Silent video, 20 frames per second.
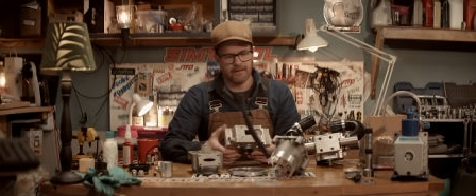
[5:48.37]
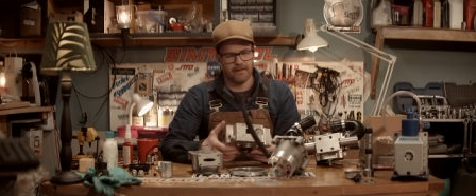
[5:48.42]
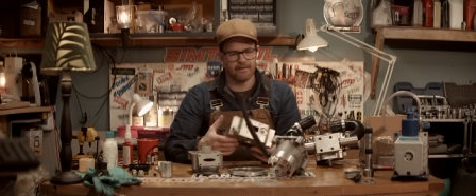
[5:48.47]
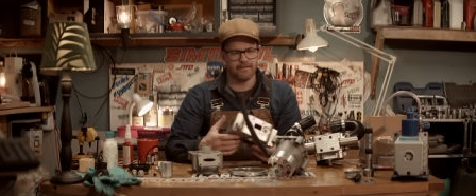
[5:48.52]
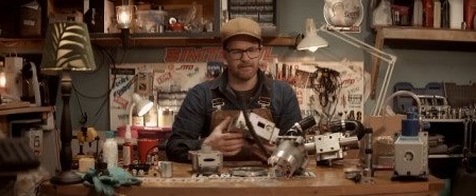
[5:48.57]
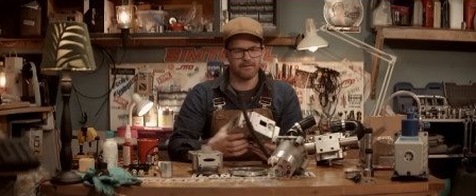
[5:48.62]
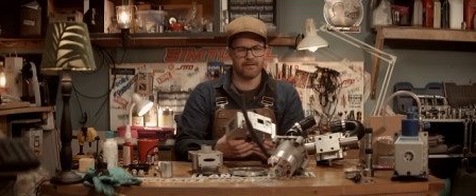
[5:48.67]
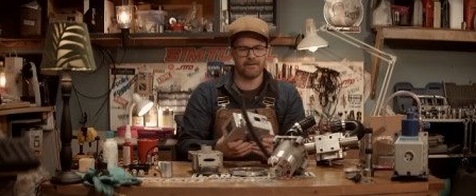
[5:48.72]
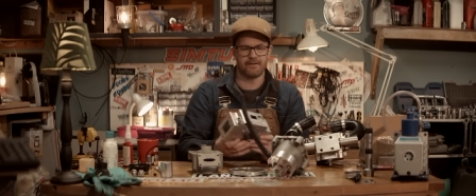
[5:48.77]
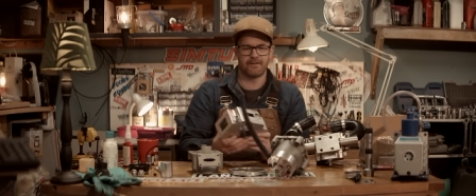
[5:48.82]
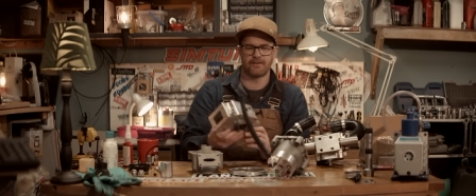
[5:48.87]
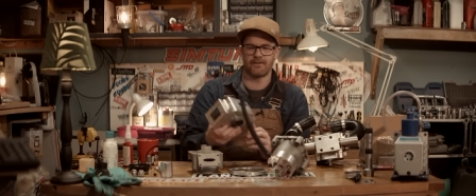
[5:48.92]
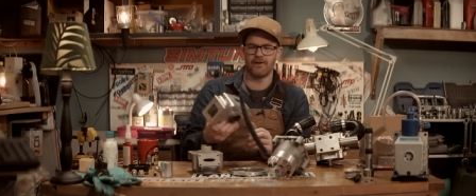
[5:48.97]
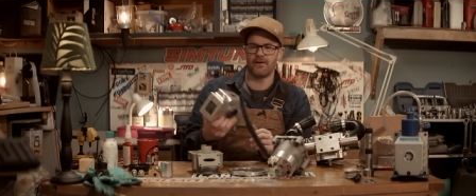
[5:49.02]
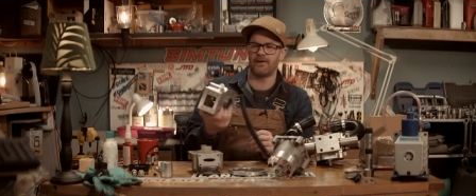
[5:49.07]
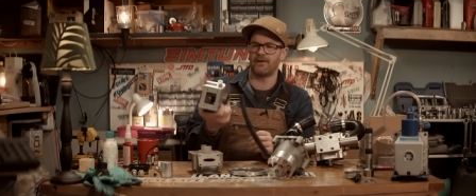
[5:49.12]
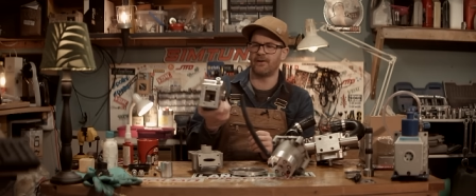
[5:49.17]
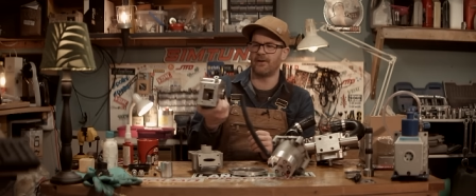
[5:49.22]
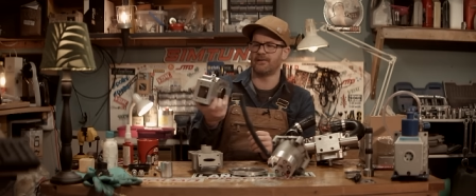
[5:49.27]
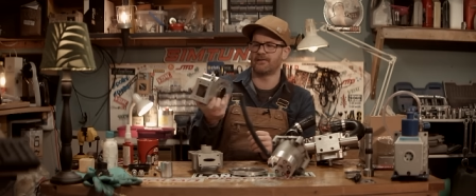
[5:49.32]
like it
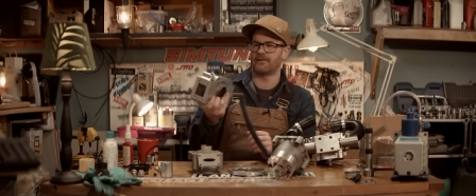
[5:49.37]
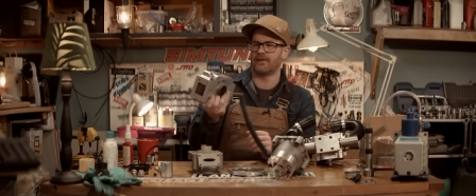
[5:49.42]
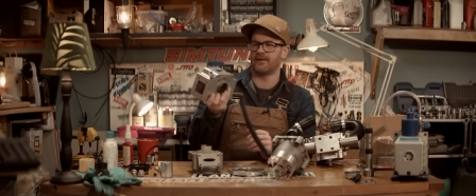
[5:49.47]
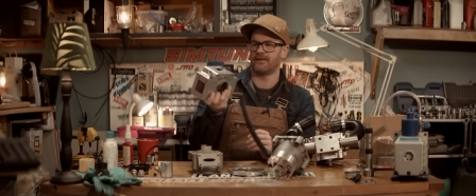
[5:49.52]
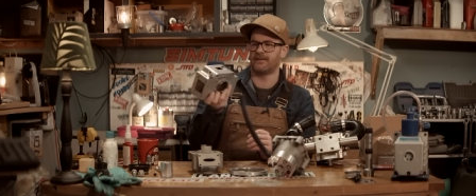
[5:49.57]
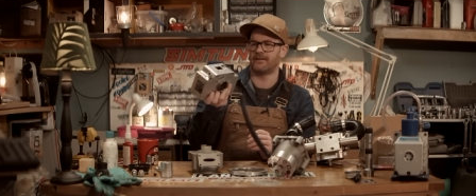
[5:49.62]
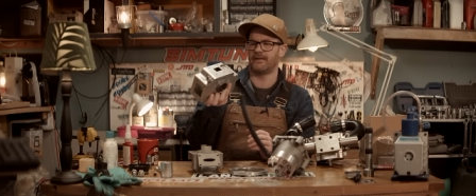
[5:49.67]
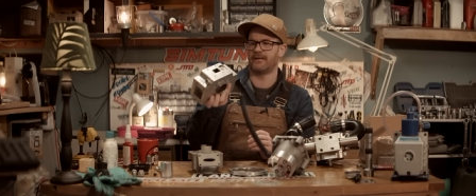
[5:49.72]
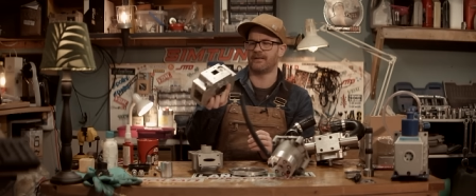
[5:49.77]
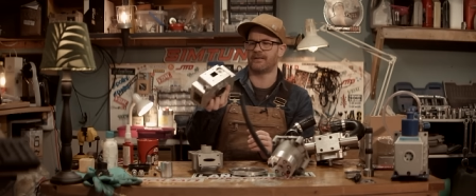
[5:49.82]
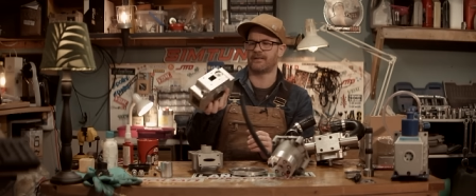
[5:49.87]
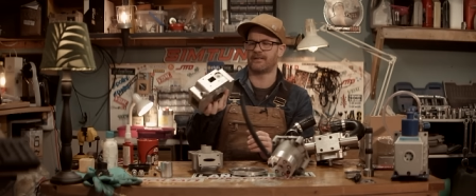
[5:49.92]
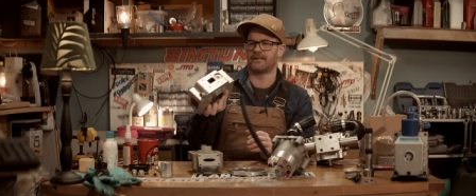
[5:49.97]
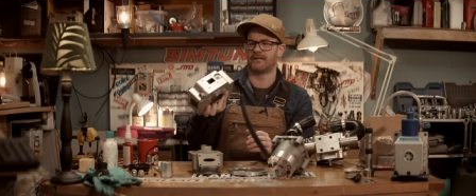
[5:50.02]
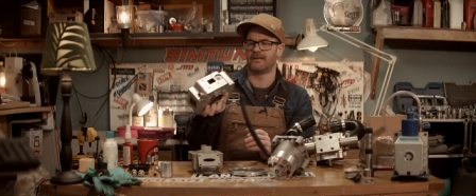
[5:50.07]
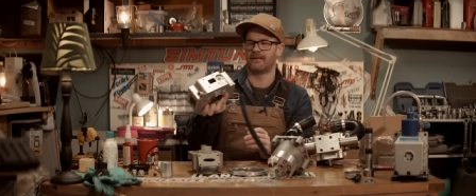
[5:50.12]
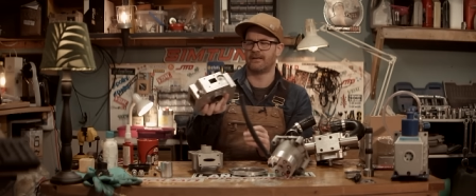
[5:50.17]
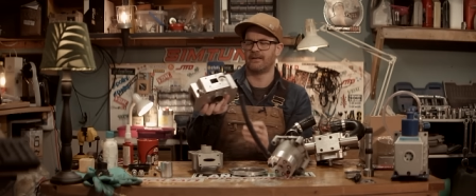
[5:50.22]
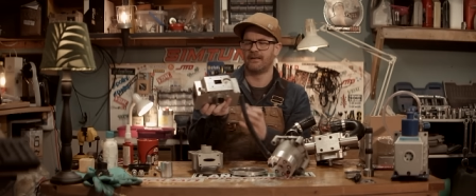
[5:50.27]
started out like this.